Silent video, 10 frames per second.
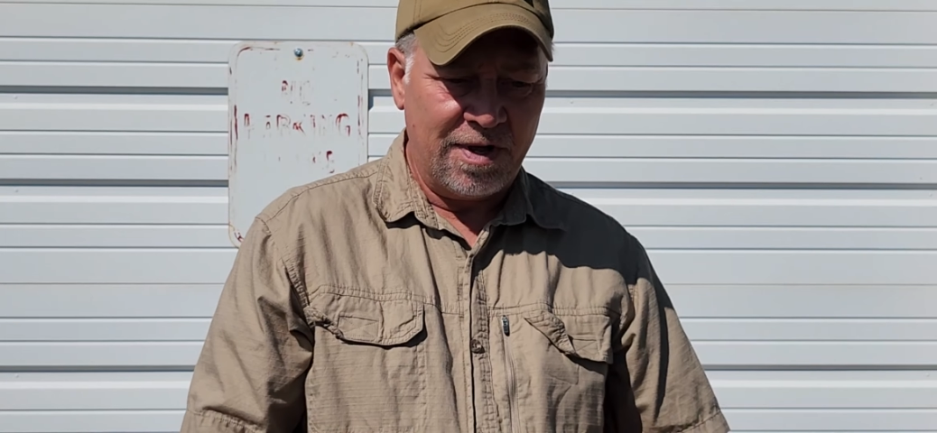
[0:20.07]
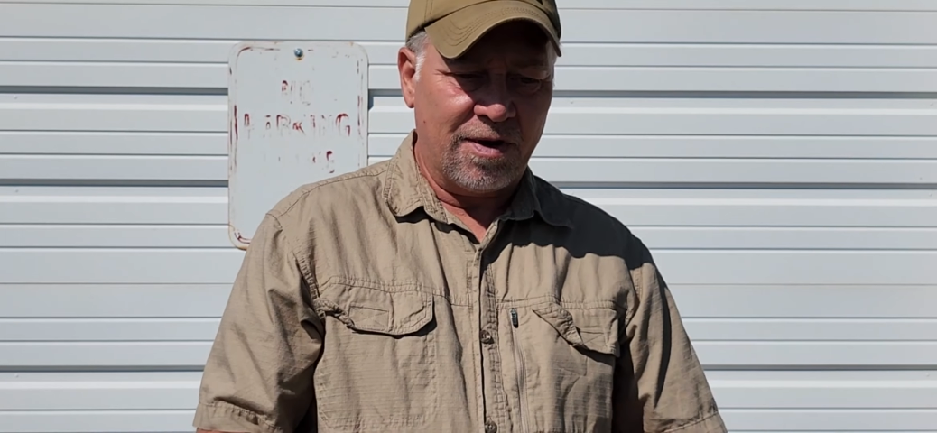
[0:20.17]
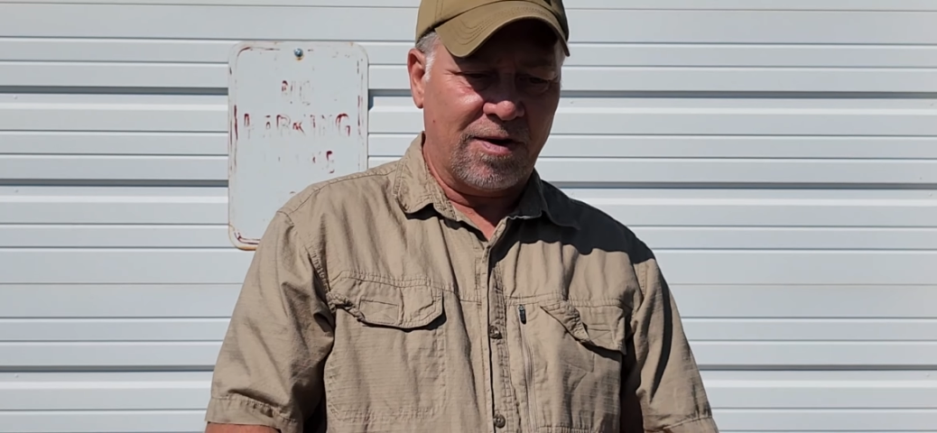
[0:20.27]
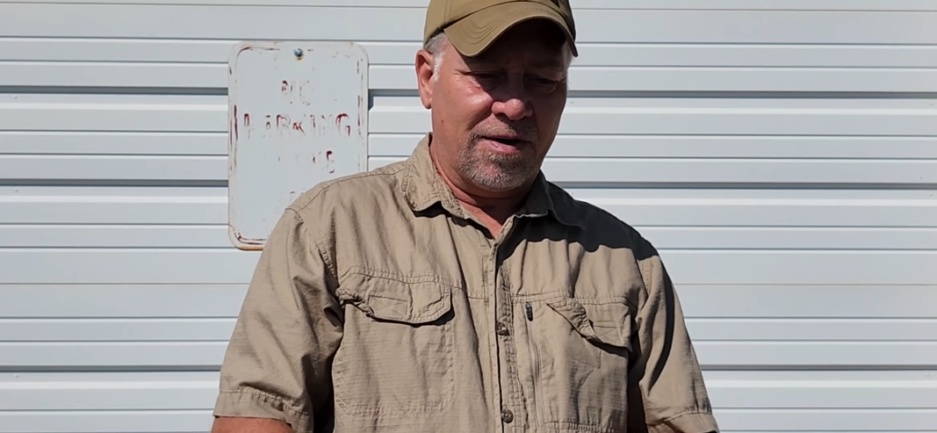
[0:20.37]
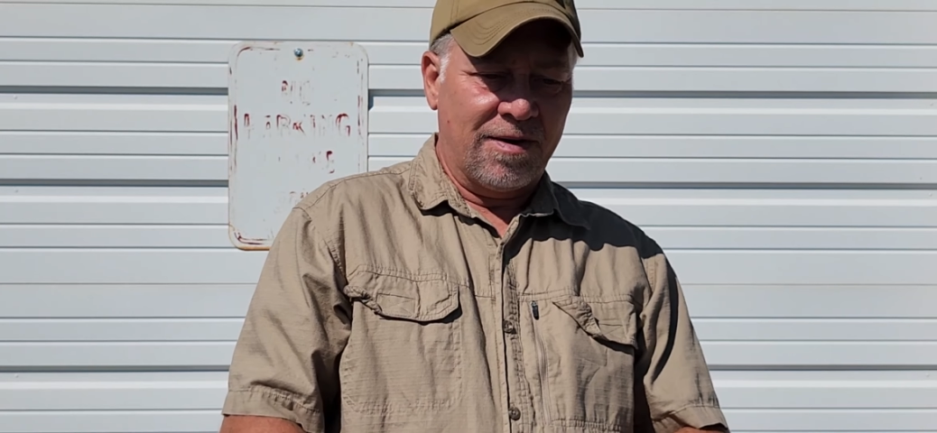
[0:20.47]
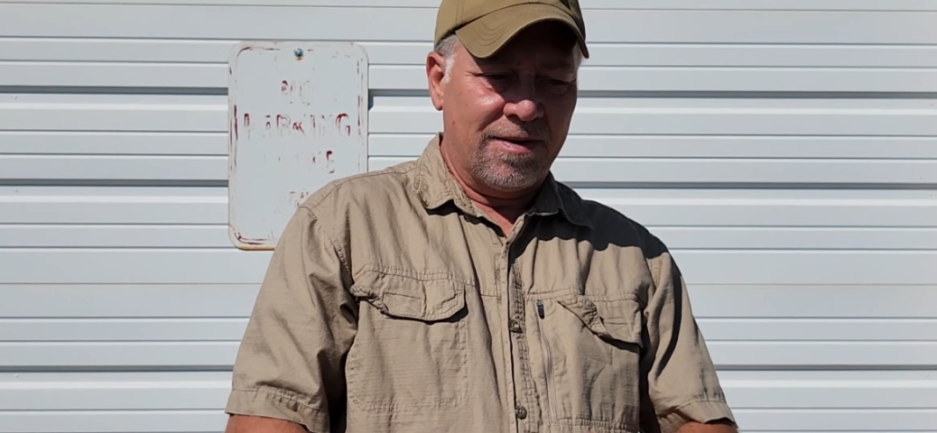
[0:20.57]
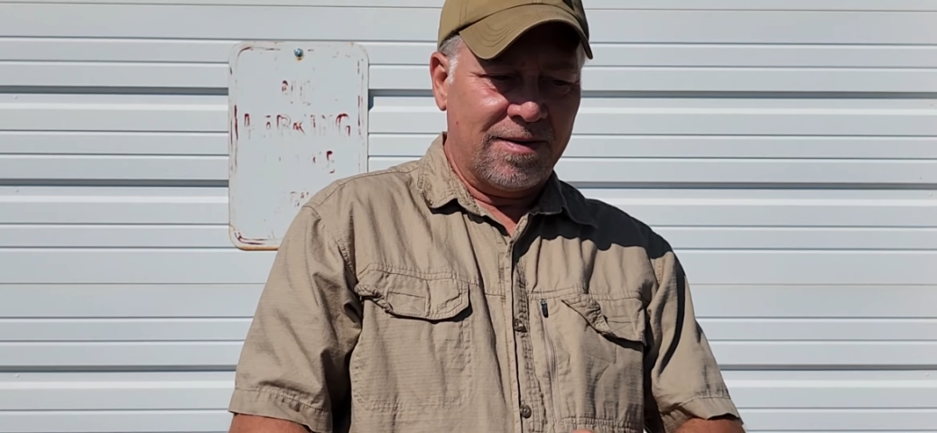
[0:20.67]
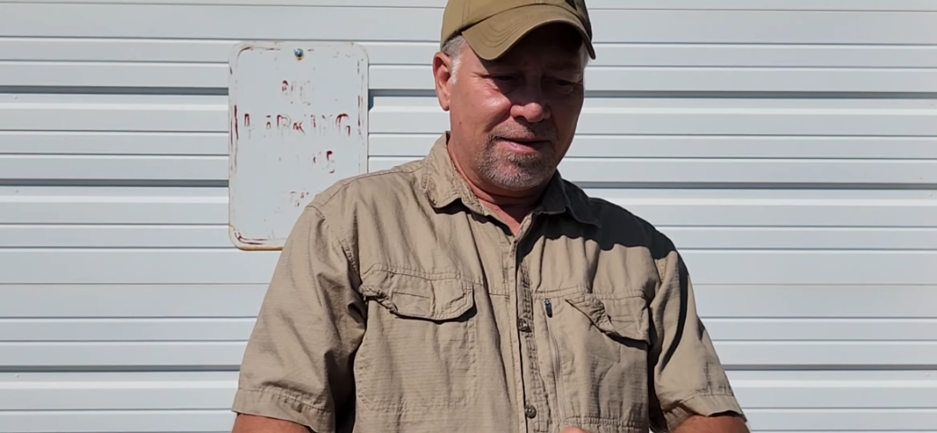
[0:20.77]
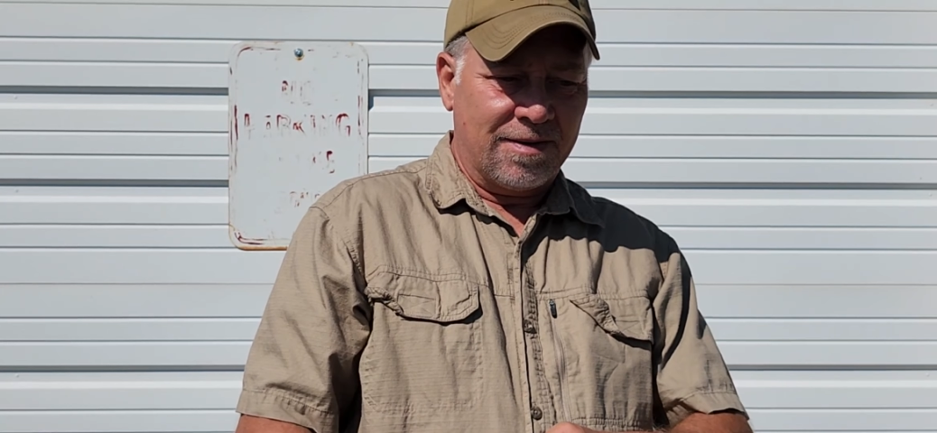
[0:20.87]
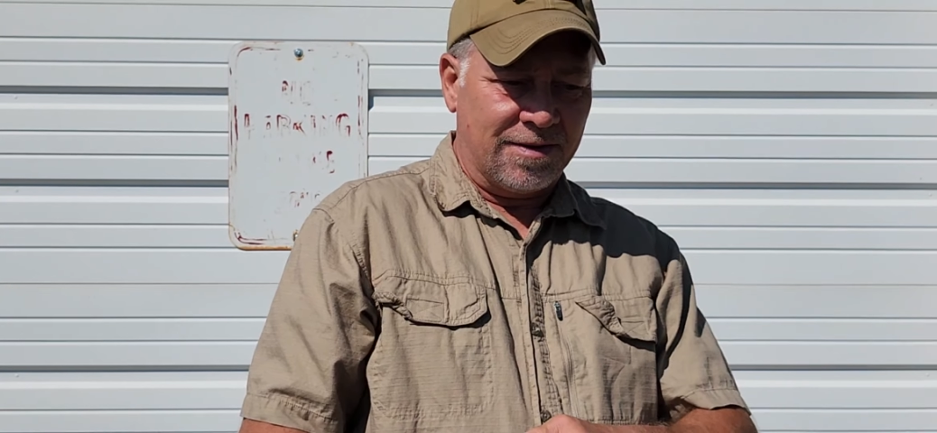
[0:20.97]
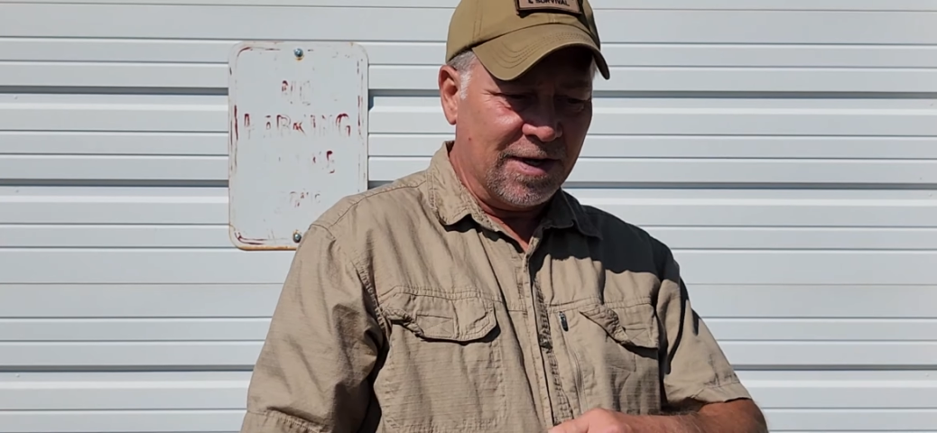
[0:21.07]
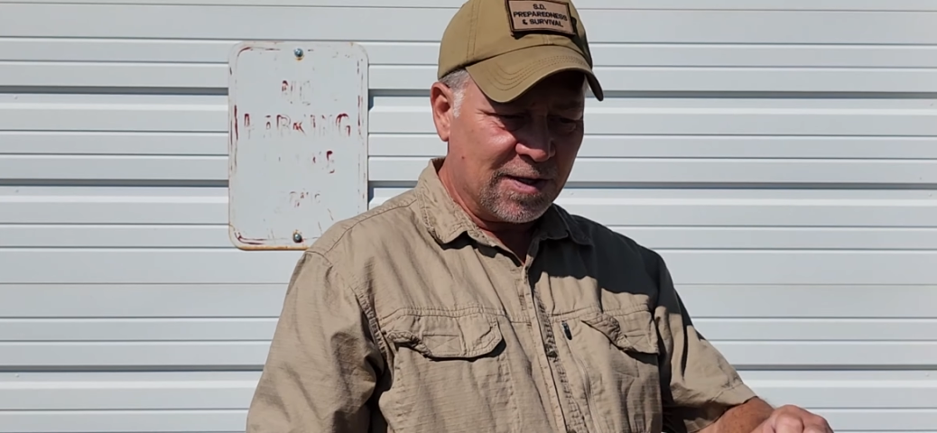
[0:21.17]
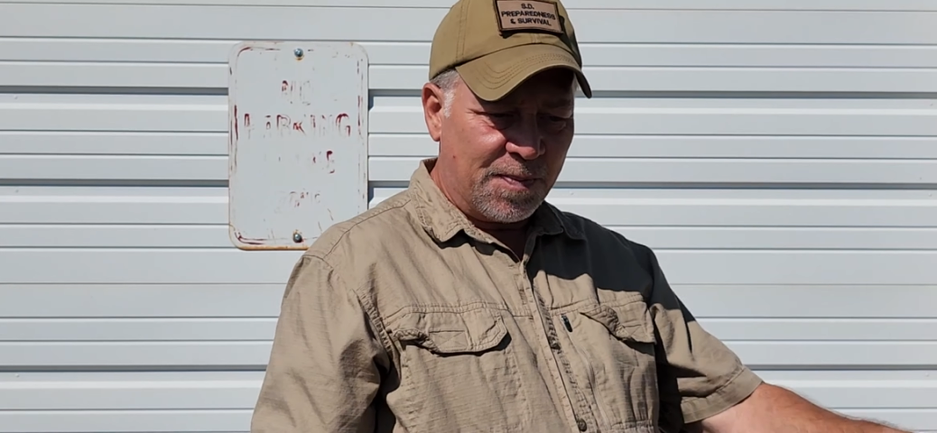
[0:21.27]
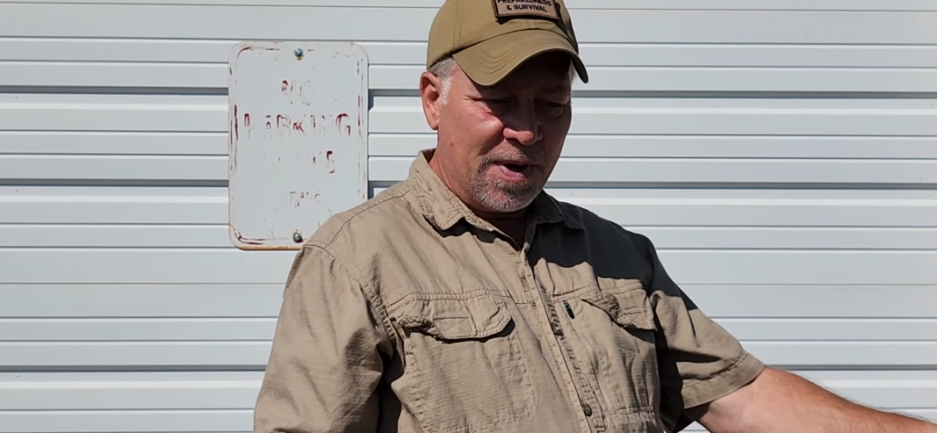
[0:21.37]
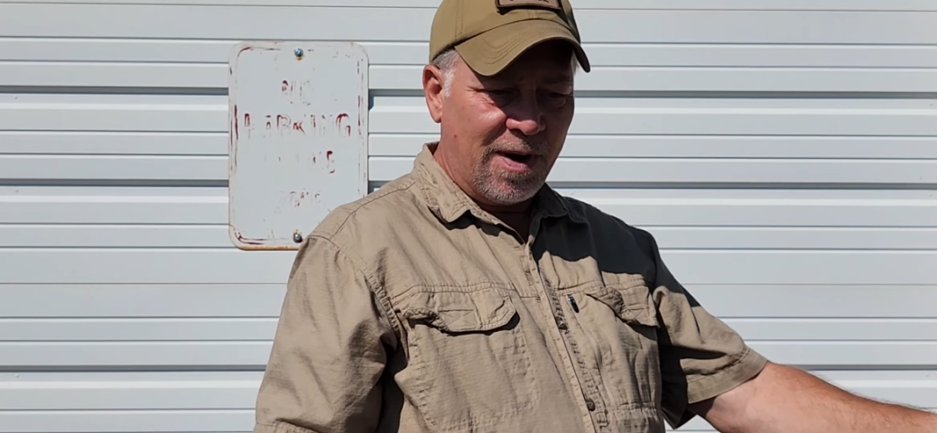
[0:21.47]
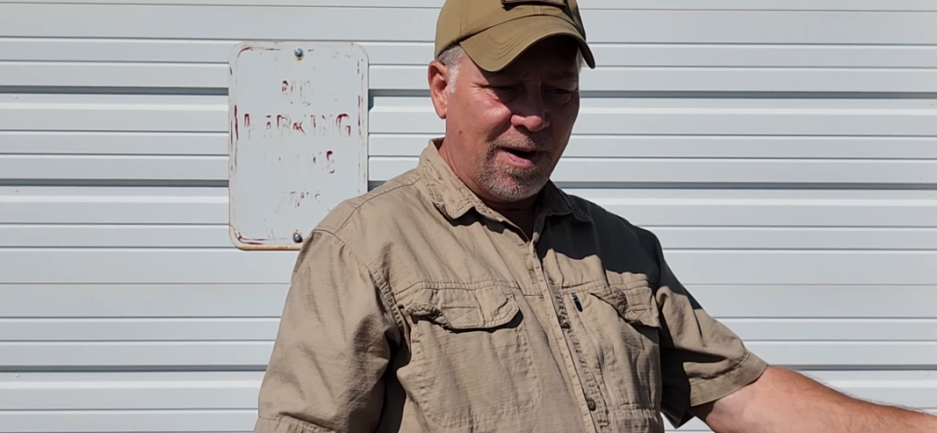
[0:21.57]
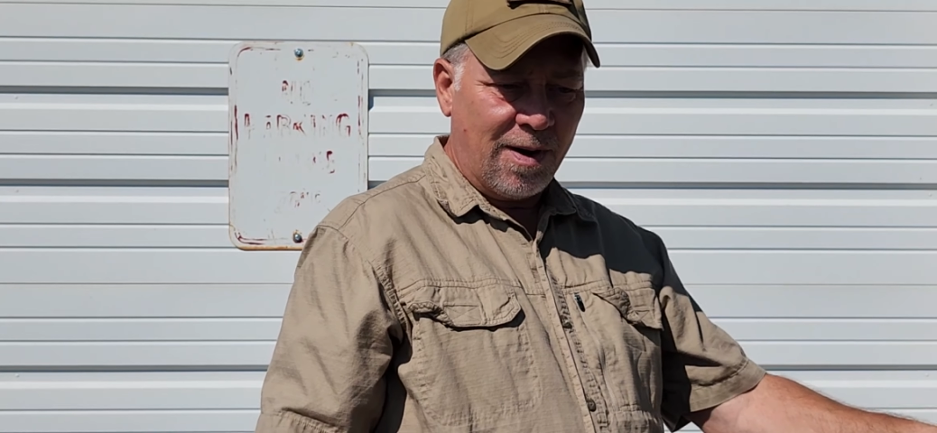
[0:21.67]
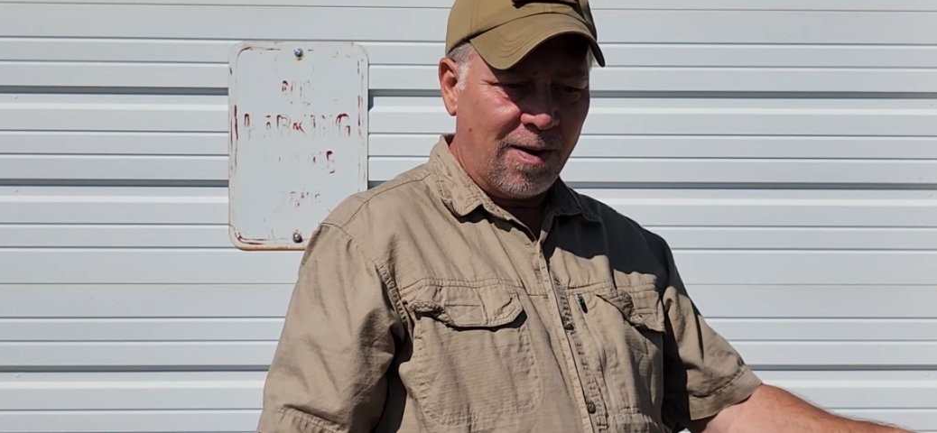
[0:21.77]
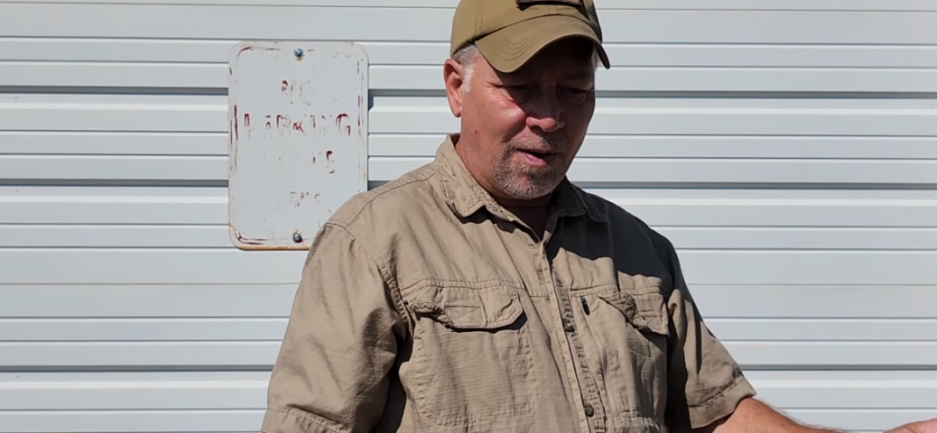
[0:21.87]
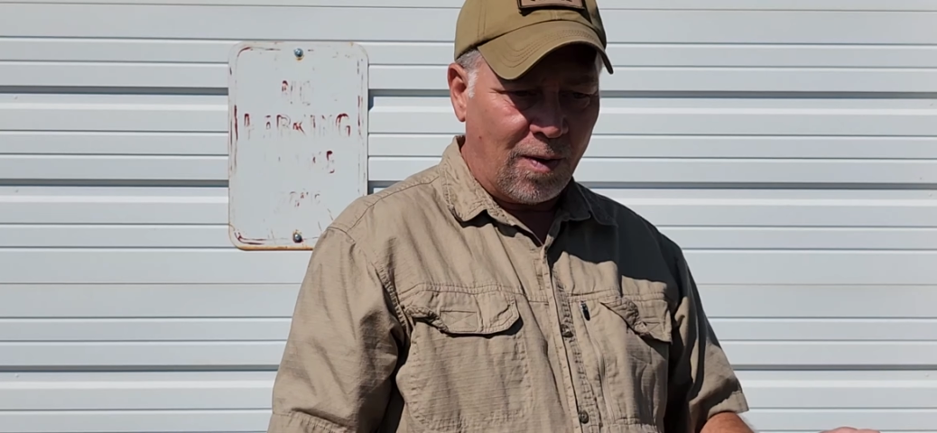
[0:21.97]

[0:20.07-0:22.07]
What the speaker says: either disappear,